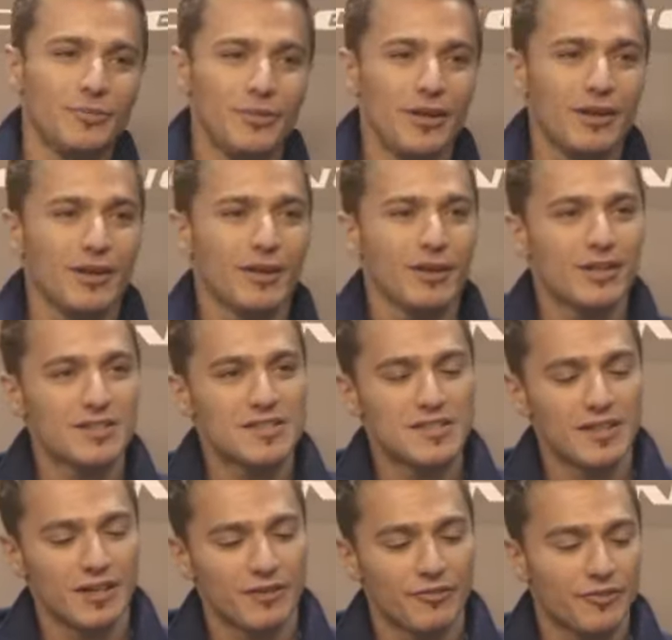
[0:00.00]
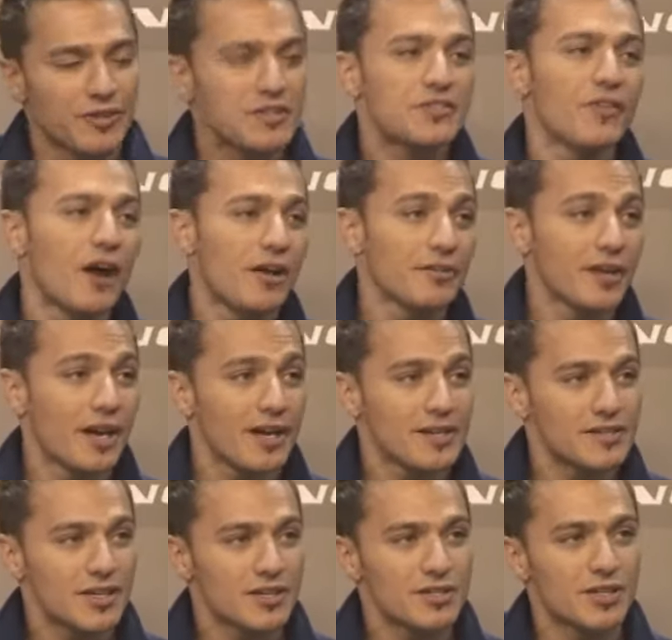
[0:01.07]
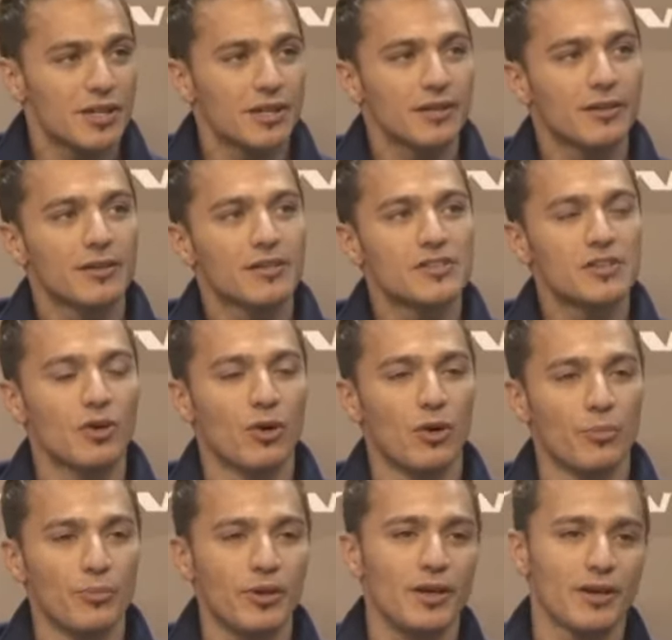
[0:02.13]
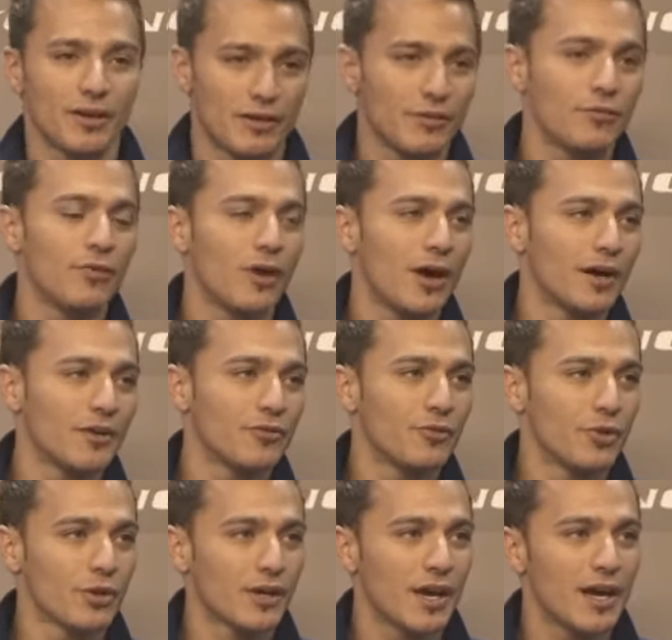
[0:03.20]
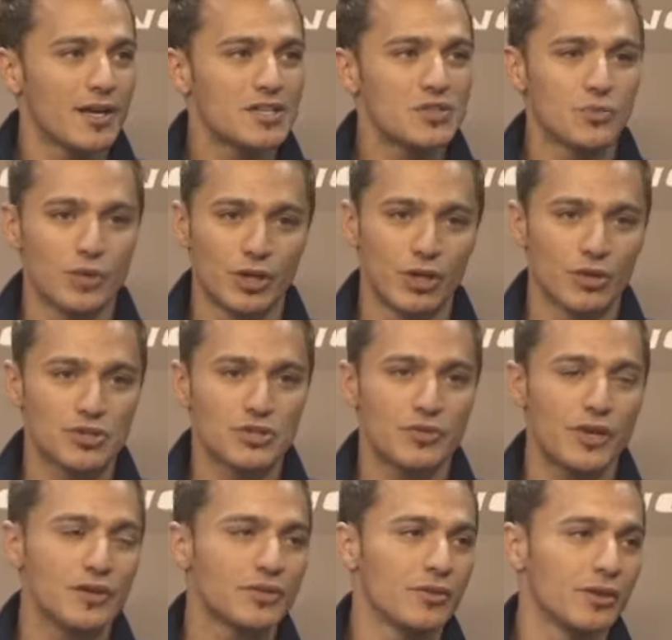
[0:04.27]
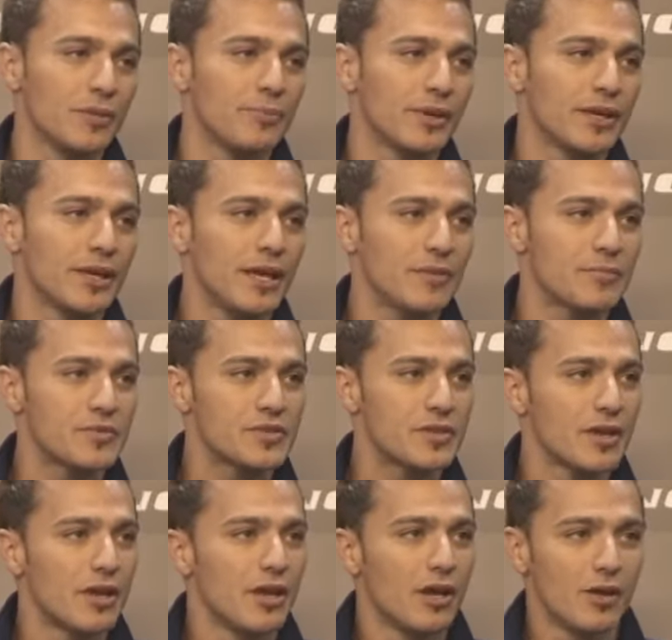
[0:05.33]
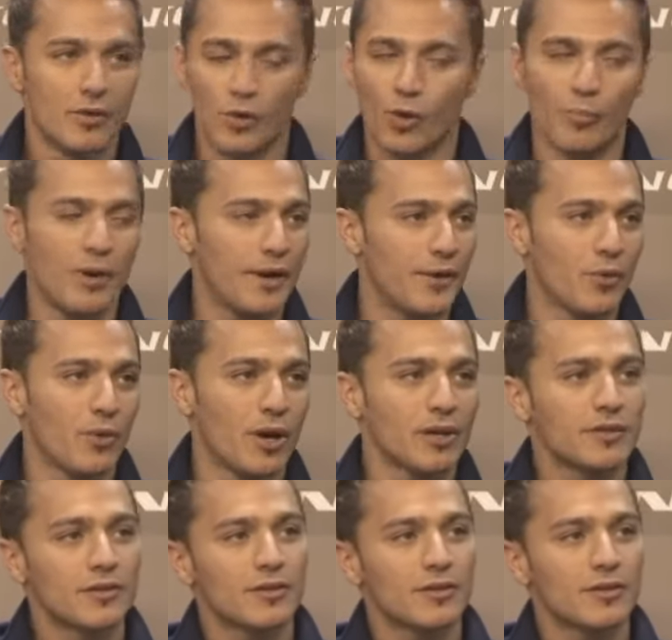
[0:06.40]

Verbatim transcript: me. It's uh, first five guys actually. Okay. So me and uh, other four guys, we go straight to Olympic Games no matter what.